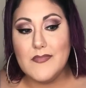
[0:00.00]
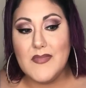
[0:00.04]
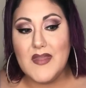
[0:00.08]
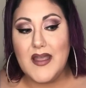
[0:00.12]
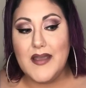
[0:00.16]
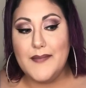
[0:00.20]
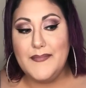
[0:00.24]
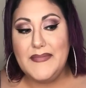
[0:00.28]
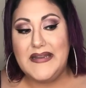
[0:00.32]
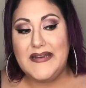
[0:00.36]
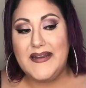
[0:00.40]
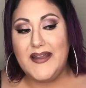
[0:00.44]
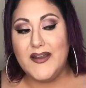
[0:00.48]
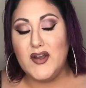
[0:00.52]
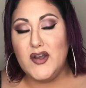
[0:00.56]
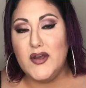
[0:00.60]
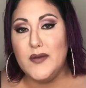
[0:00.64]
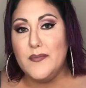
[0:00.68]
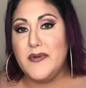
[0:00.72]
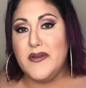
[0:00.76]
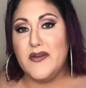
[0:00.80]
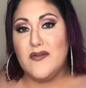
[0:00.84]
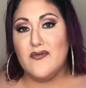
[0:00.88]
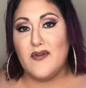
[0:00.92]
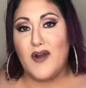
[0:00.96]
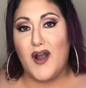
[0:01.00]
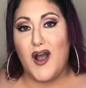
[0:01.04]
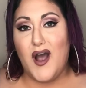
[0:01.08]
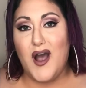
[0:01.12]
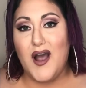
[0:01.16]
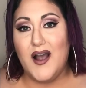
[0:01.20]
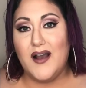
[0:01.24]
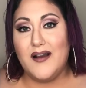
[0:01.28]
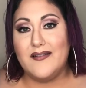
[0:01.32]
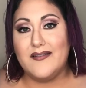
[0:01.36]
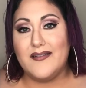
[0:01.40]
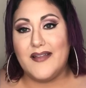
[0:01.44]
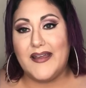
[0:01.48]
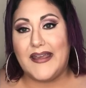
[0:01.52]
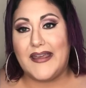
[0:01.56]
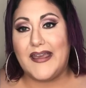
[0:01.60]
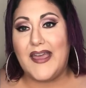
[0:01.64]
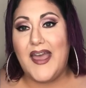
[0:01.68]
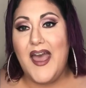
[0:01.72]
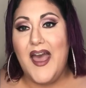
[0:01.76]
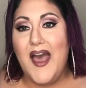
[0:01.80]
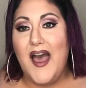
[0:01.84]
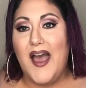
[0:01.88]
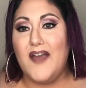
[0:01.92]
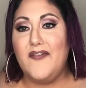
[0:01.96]
I mean, I could be wrong. Like,
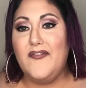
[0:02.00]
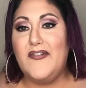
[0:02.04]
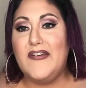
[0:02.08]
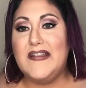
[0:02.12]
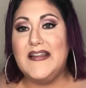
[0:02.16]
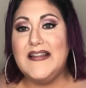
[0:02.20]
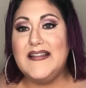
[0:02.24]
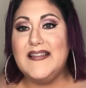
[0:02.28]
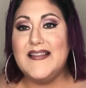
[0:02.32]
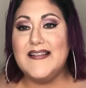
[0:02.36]
I feel like